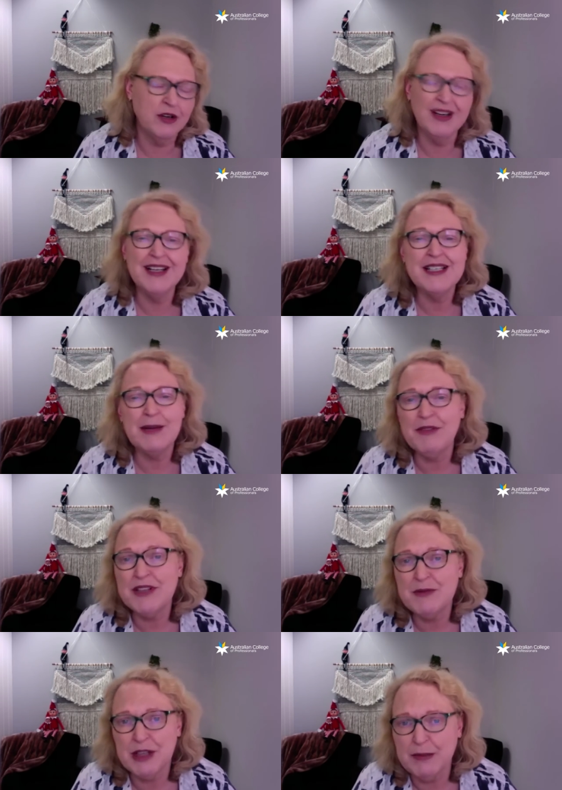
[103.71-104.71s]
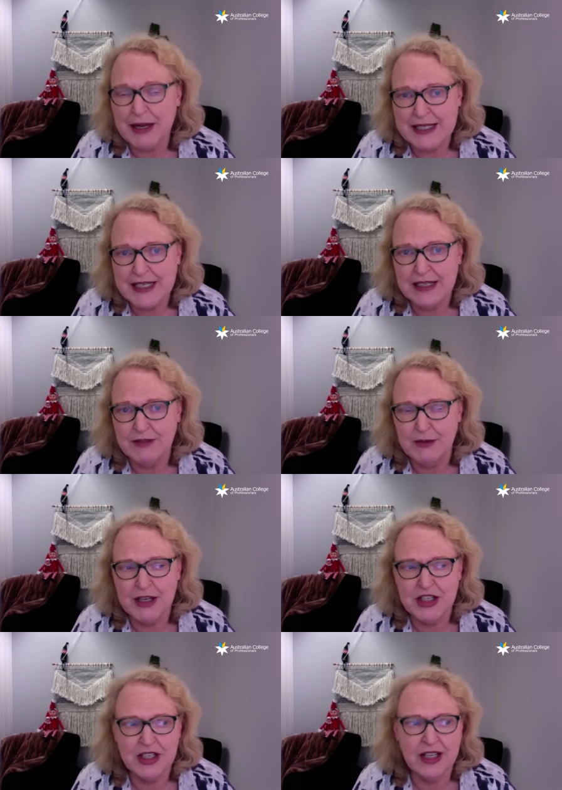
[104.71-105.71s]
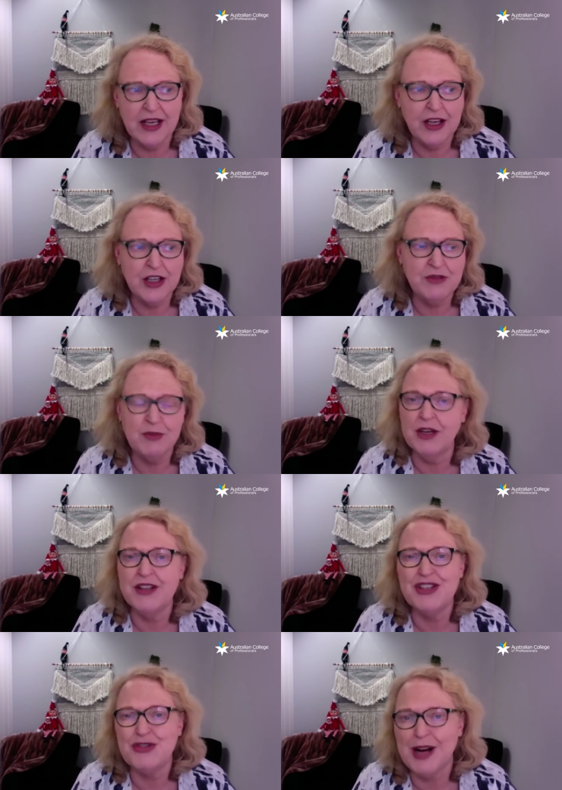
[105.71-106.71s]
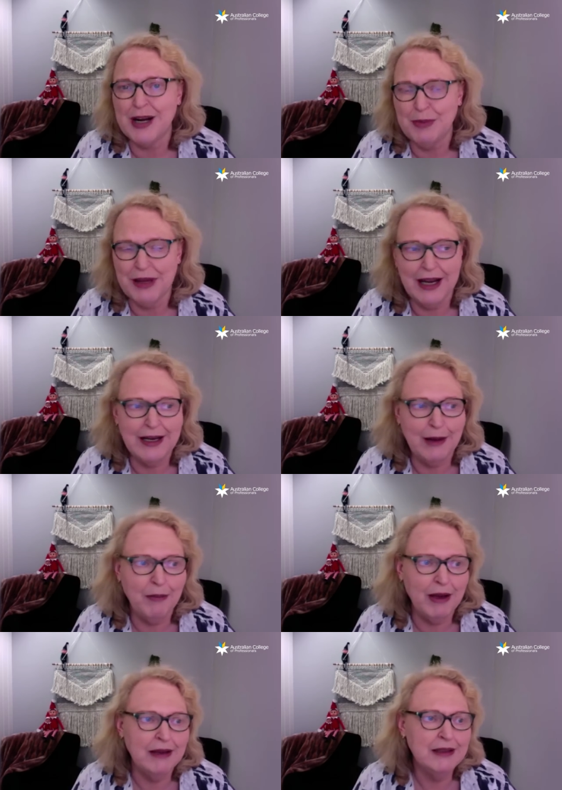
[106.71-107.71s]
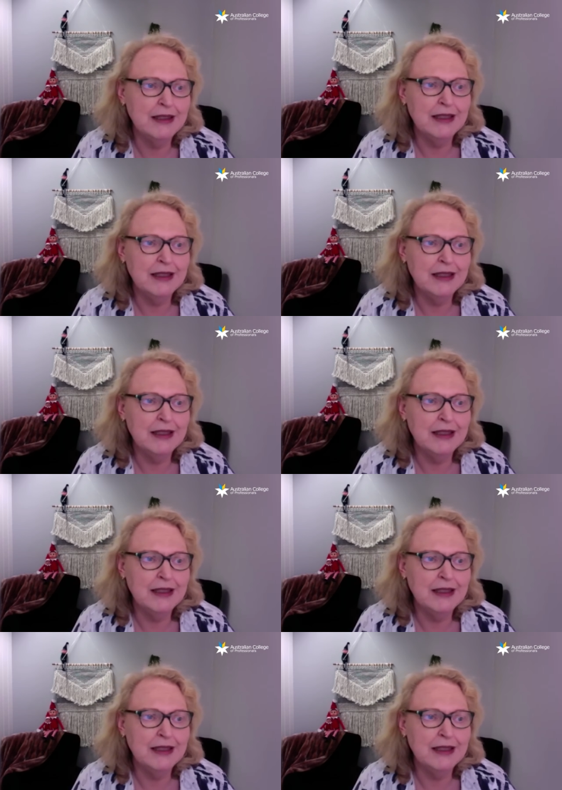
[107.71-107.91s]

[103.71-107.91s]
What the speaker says: And some of it's really basic information, and that goes from, the strata plan number,